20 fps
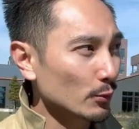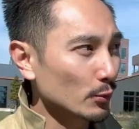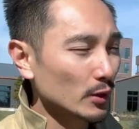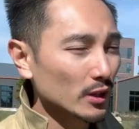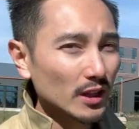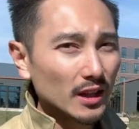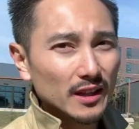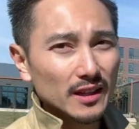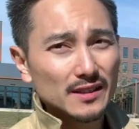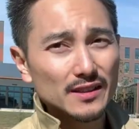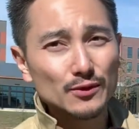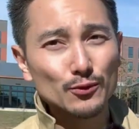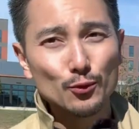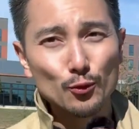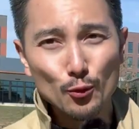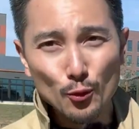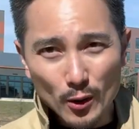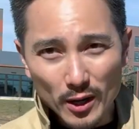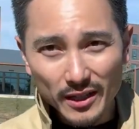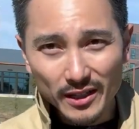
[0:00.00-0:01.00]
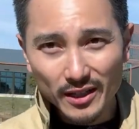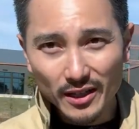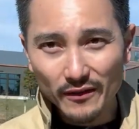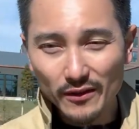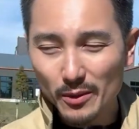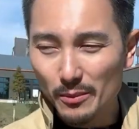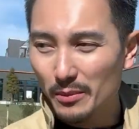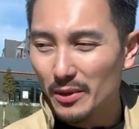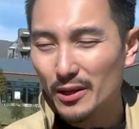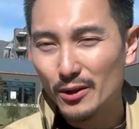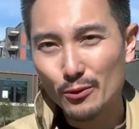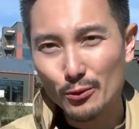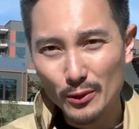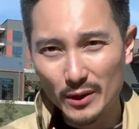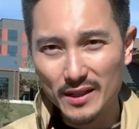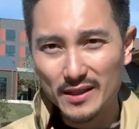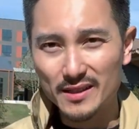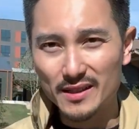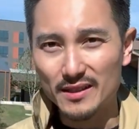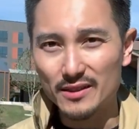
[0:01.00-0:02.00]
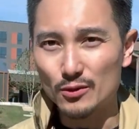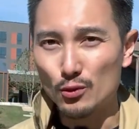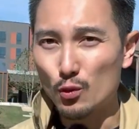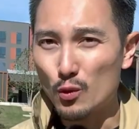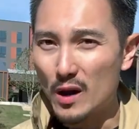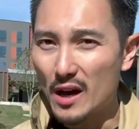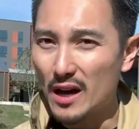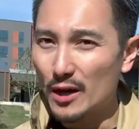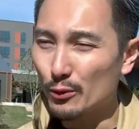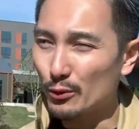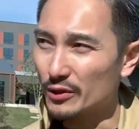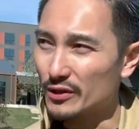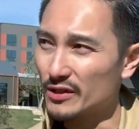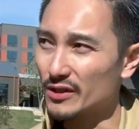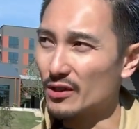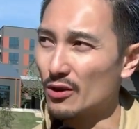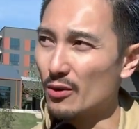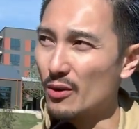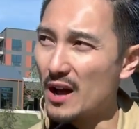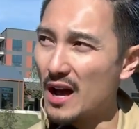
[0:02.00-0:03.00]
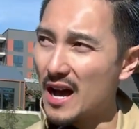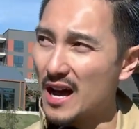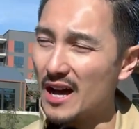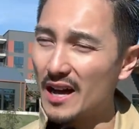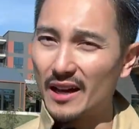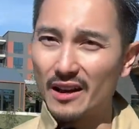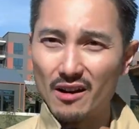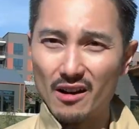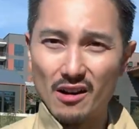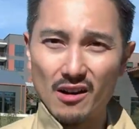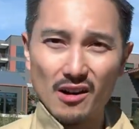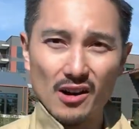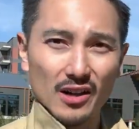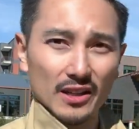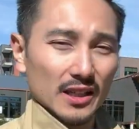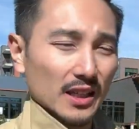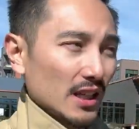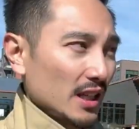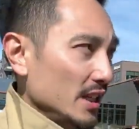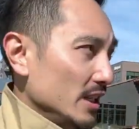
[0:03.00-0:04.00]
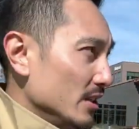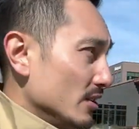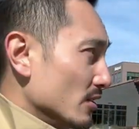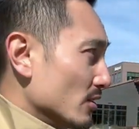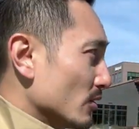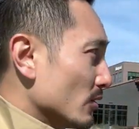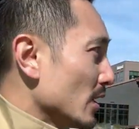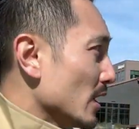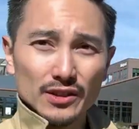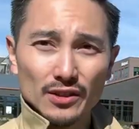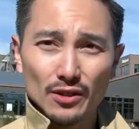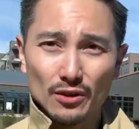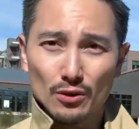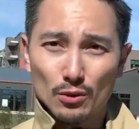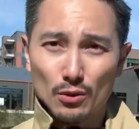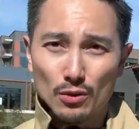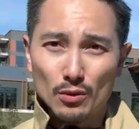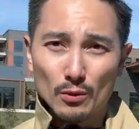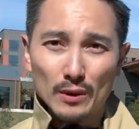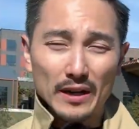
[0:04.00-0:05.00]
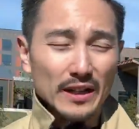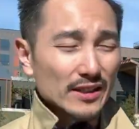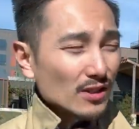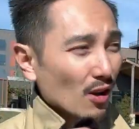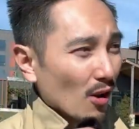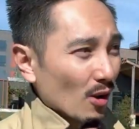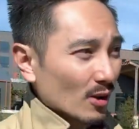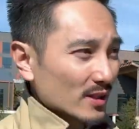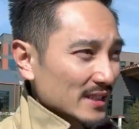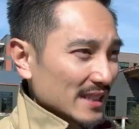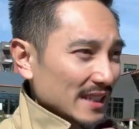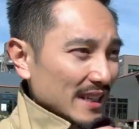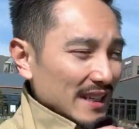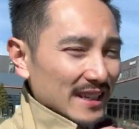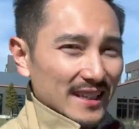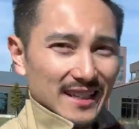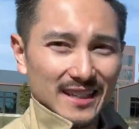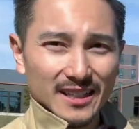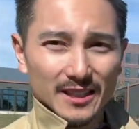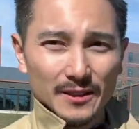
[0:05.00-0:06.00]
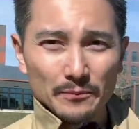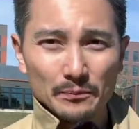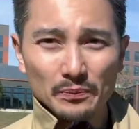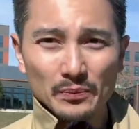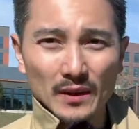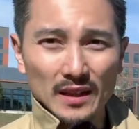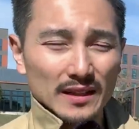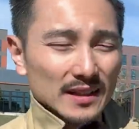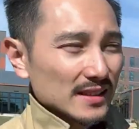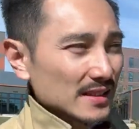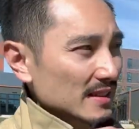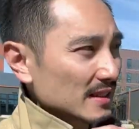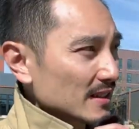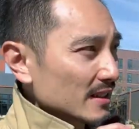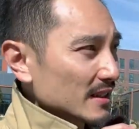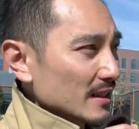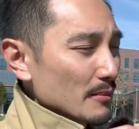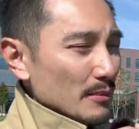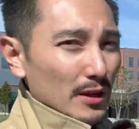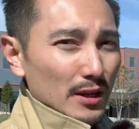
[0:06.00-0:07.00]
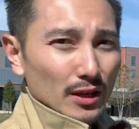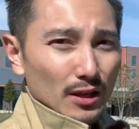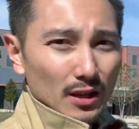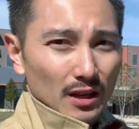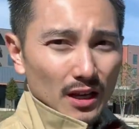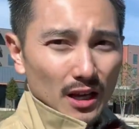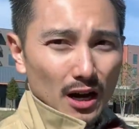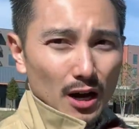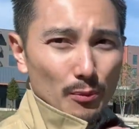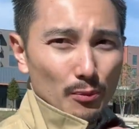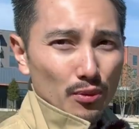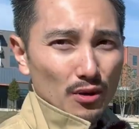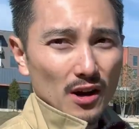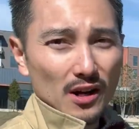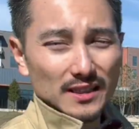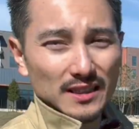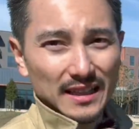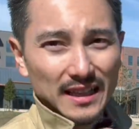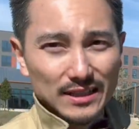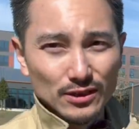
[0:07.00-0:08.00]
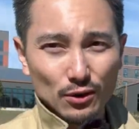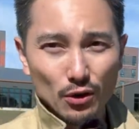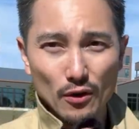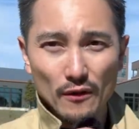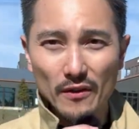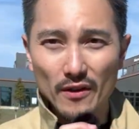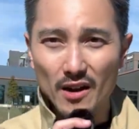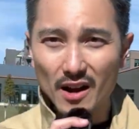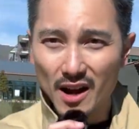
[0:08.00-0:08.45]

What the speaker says: And really, this is one of the big reasons why we're so high on Eado. So when it's all said and done, this is going to be a project that's over